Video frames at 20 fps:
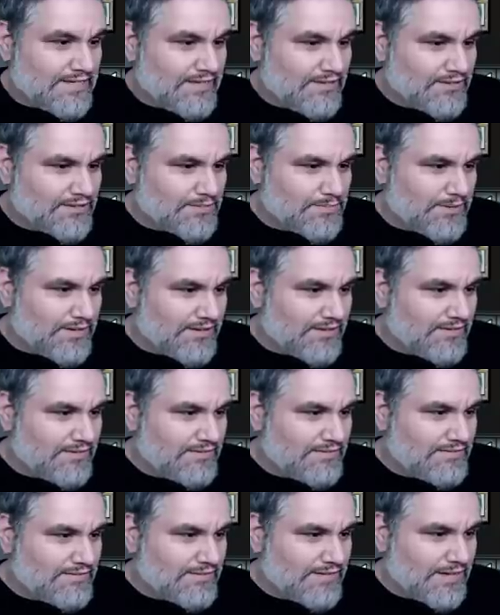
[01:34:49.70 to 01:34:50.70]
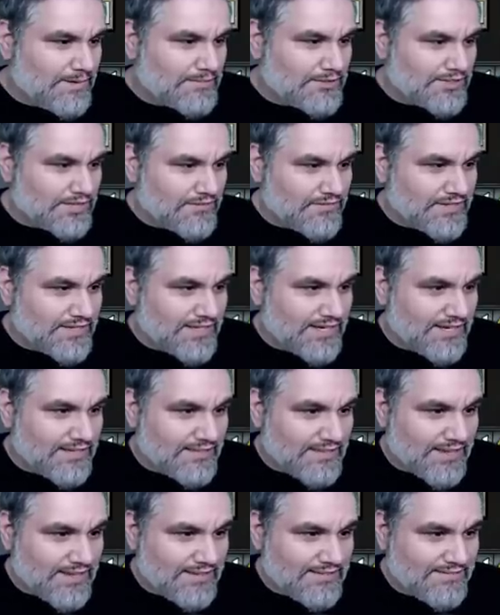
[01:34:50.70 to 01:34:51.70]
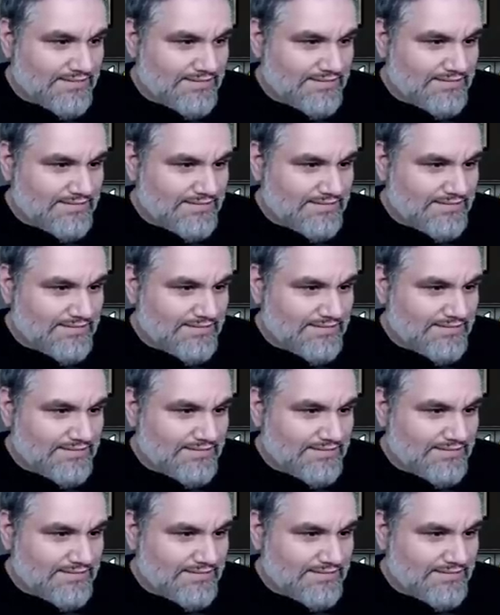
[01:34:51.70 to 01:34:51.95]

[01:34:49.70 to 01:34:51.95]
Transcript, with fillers: Elspeth. Nah, I'm just going to vindicate that.